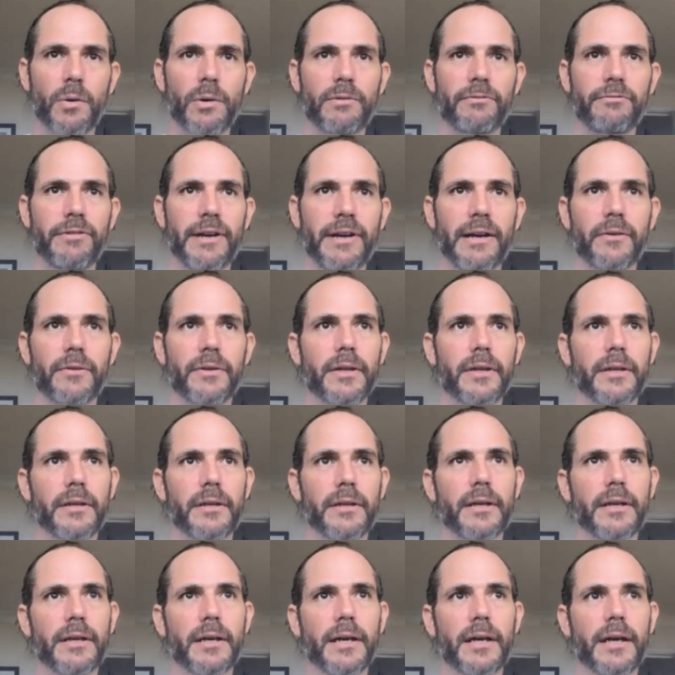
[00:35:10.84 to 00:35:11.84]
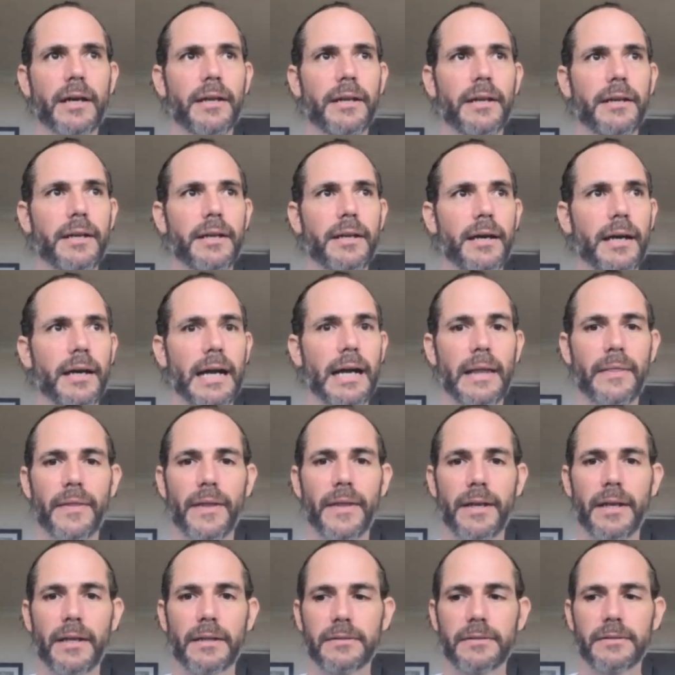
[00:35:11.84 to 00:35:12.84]
No one found it. And
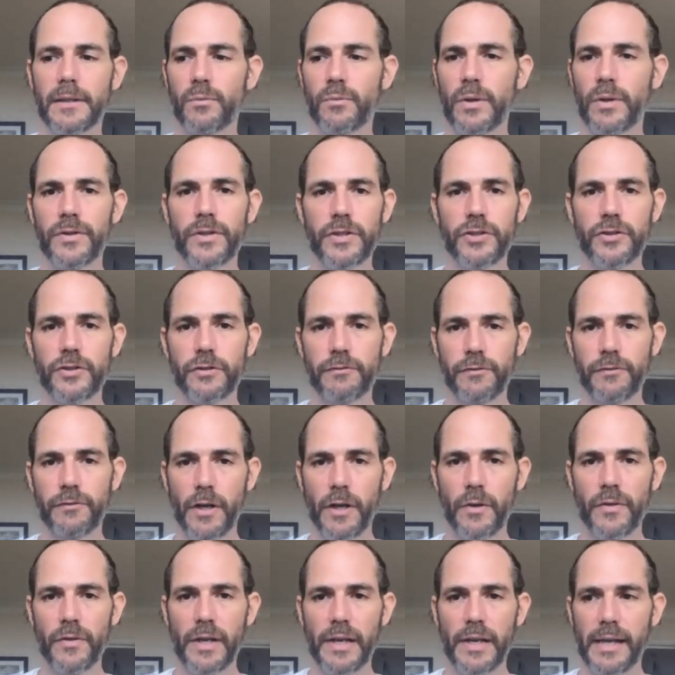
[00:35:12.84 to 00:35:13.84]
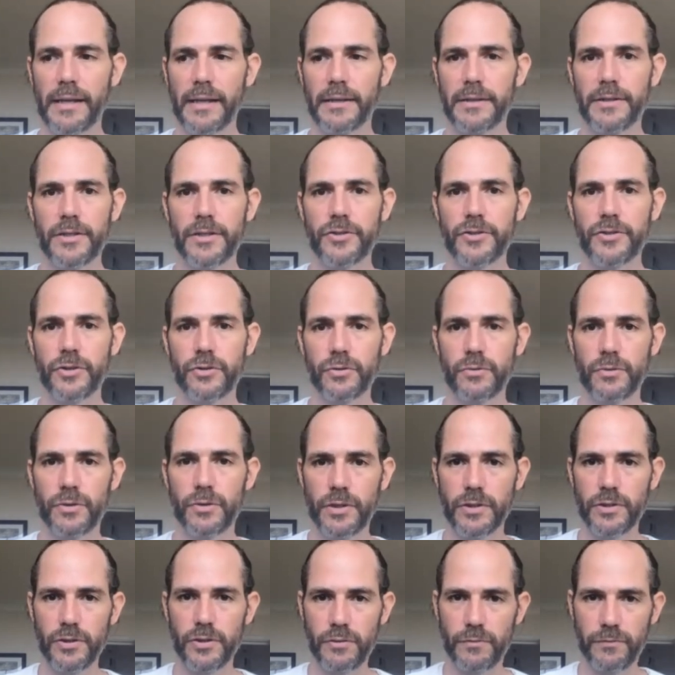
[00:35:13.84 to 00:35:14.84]
then I said, well, did you follow the land?
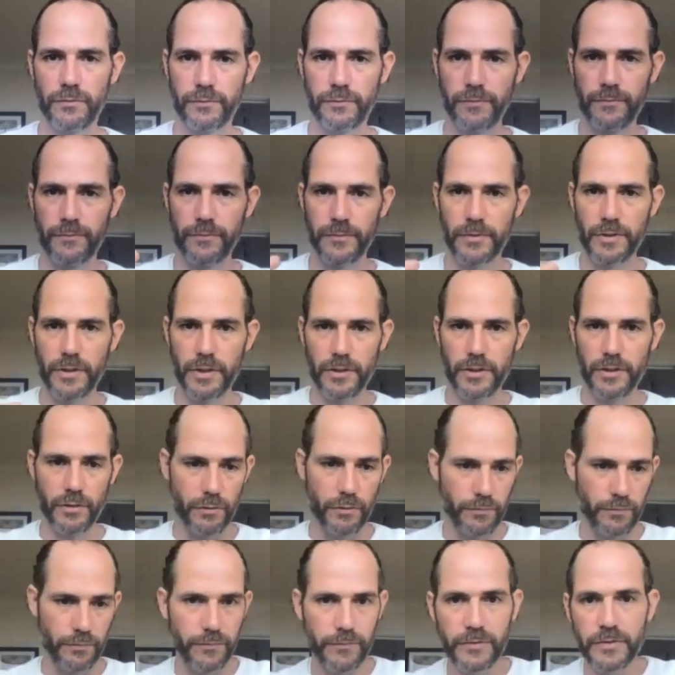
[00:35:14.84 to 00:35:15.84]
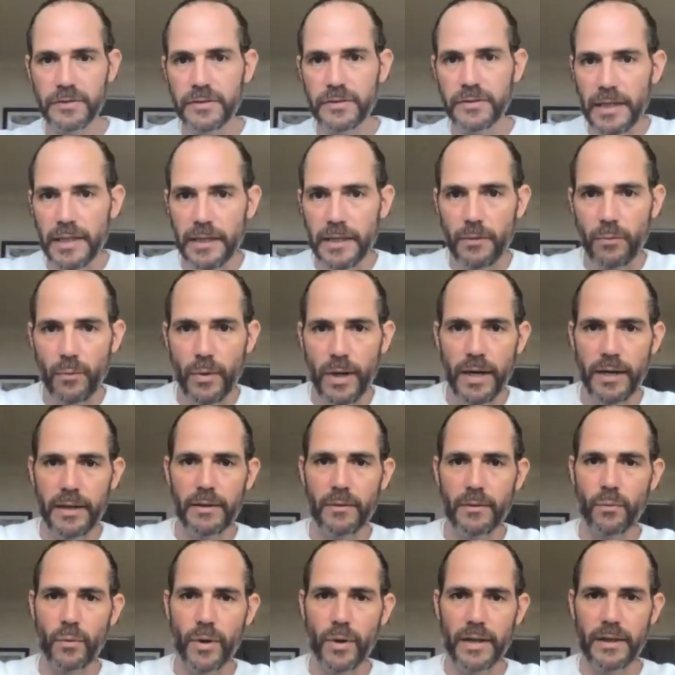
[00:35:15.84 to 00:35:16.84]
Did you see where
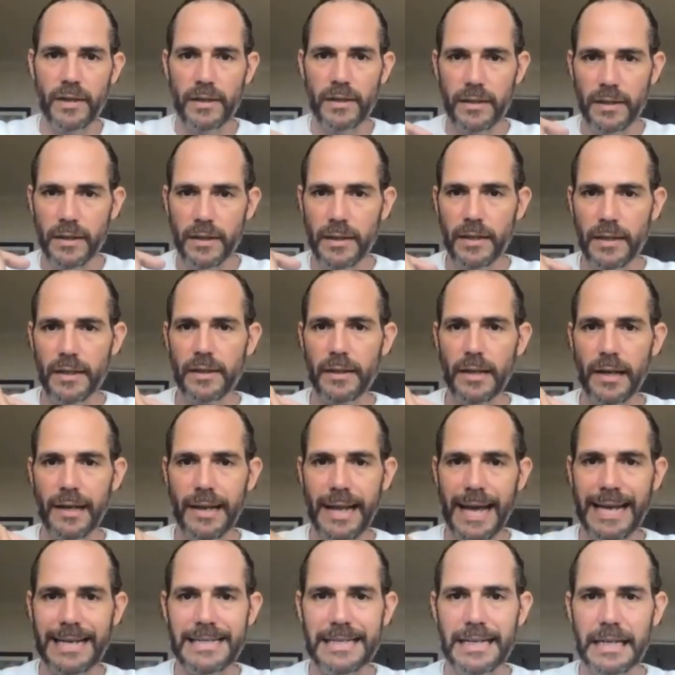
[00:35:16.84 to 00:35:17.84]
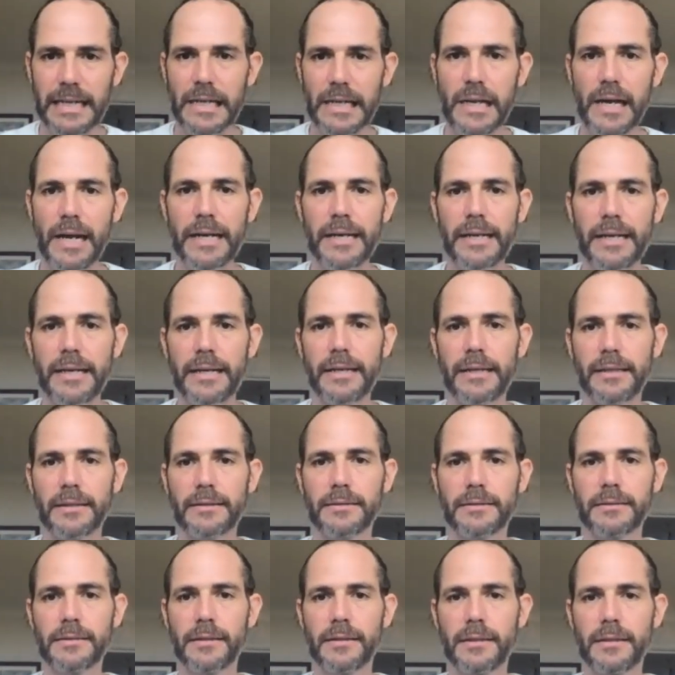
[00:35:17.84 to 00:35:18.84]
the land decline
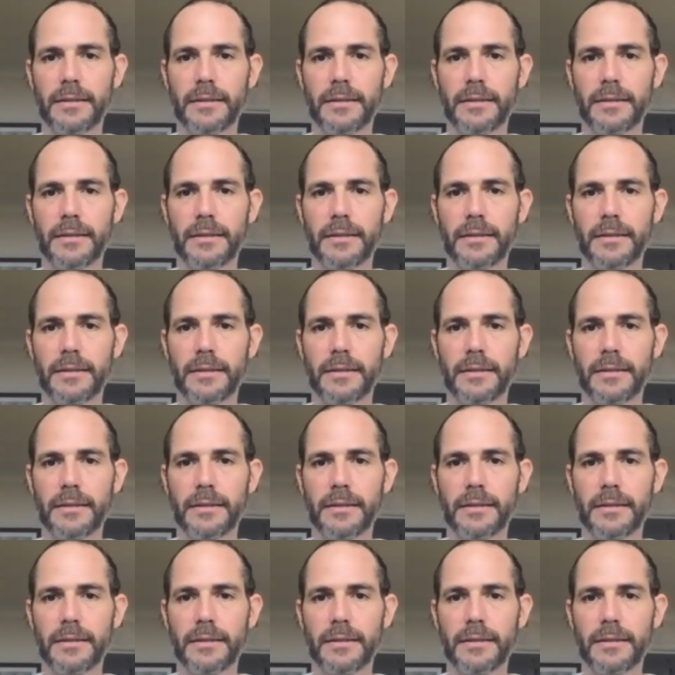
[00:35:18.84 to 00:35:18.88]
is?